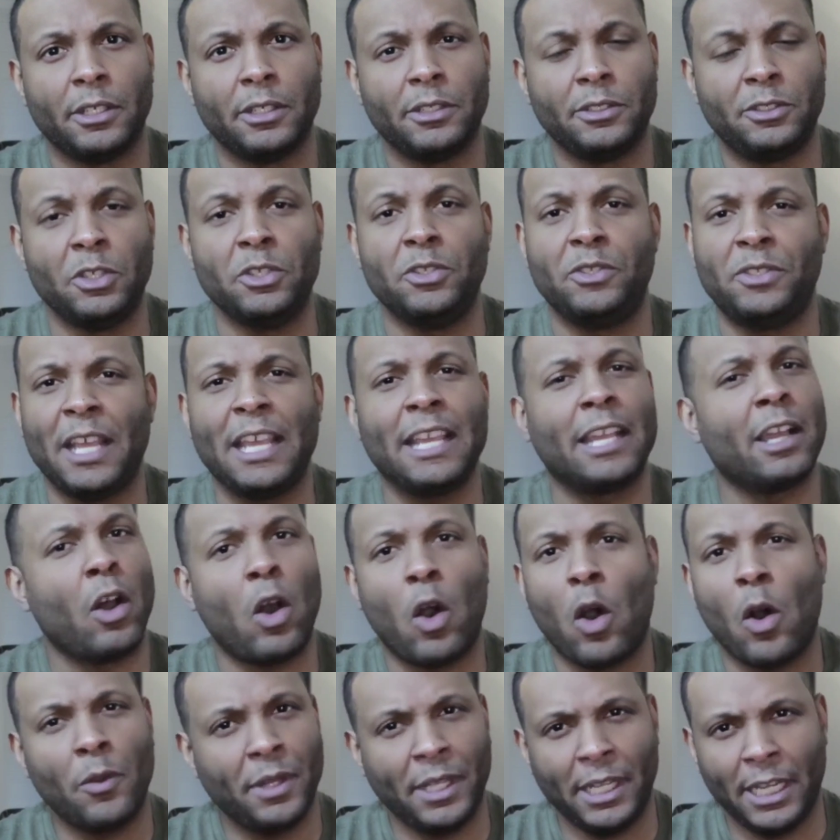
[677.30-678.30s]
to take
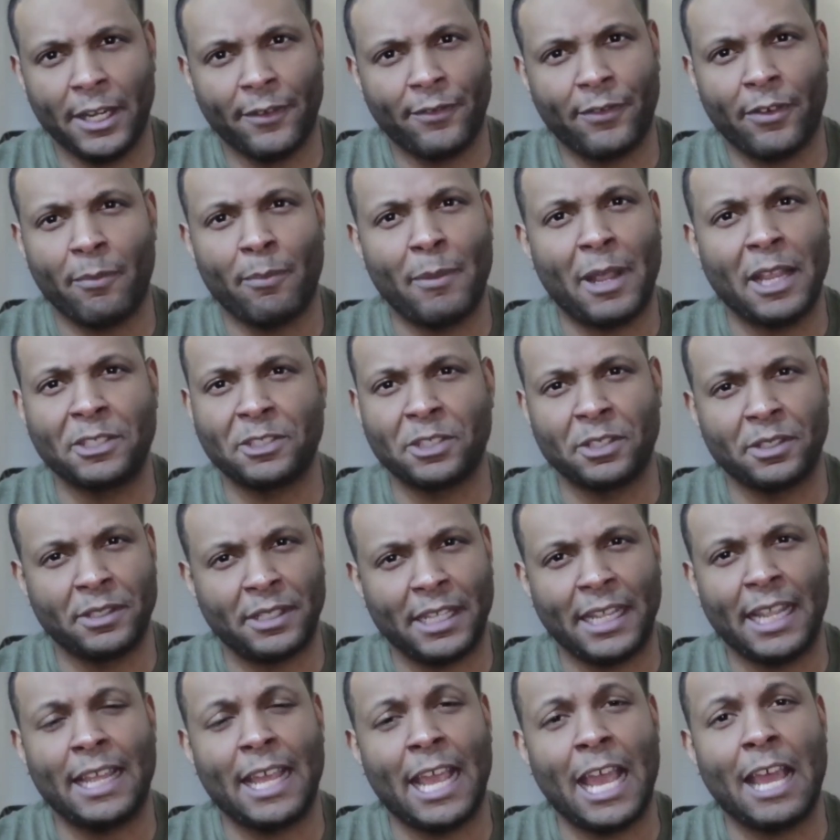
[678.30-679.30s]
all the information
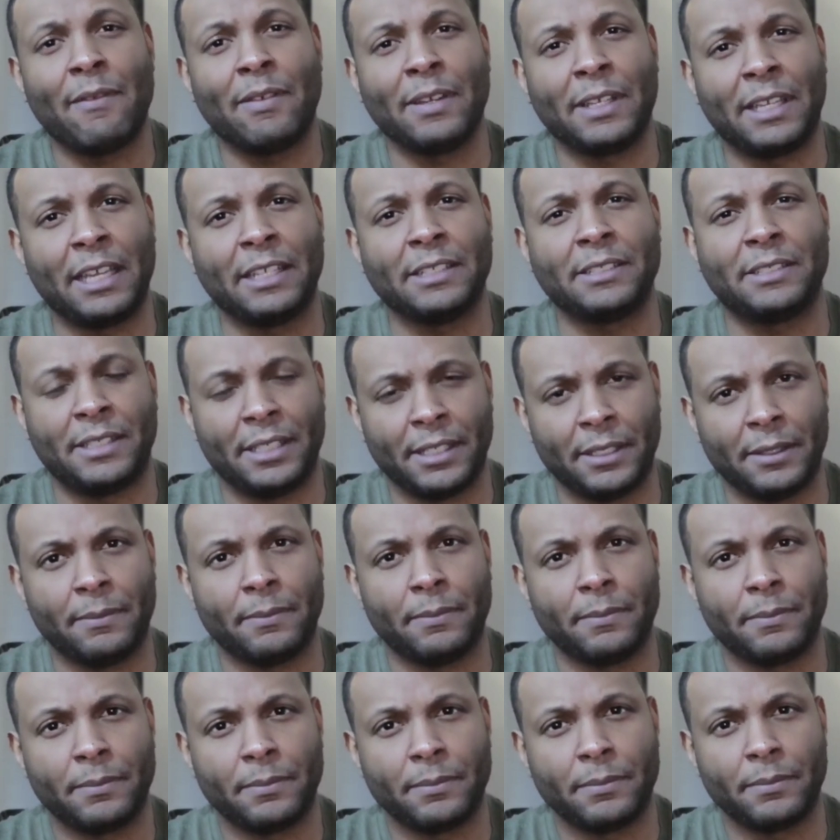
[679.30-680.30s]
they have against him
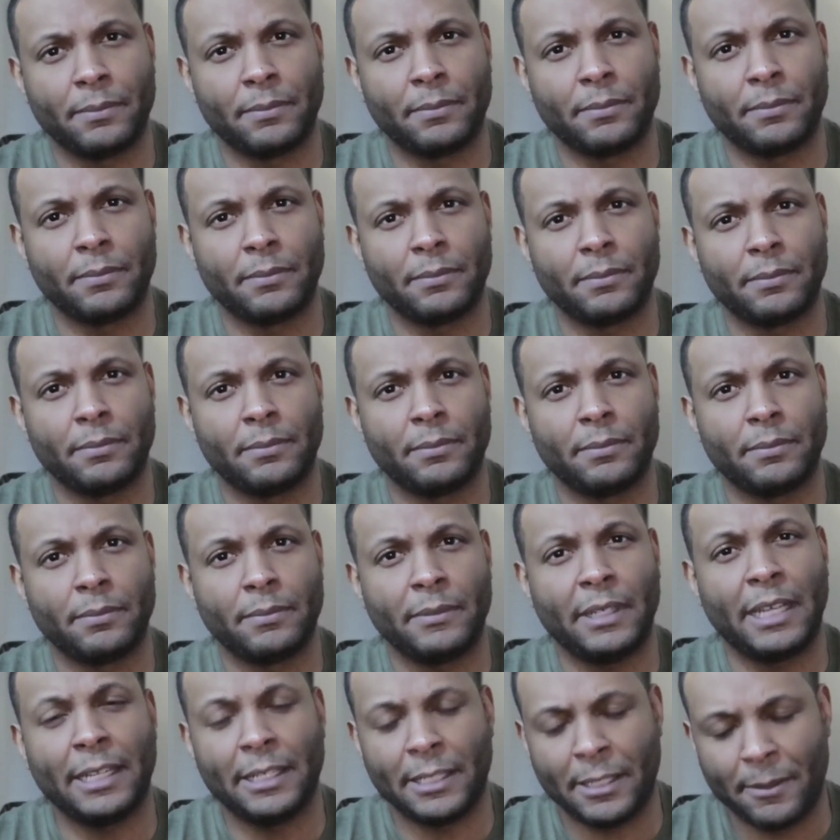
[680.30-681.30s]

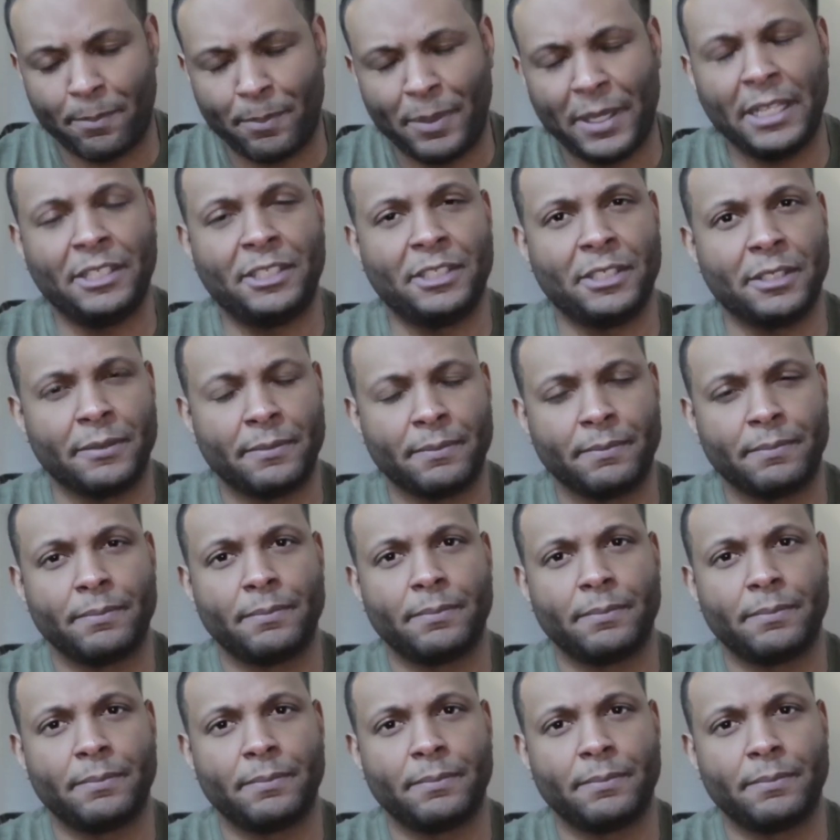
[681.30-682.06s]
and impeach him.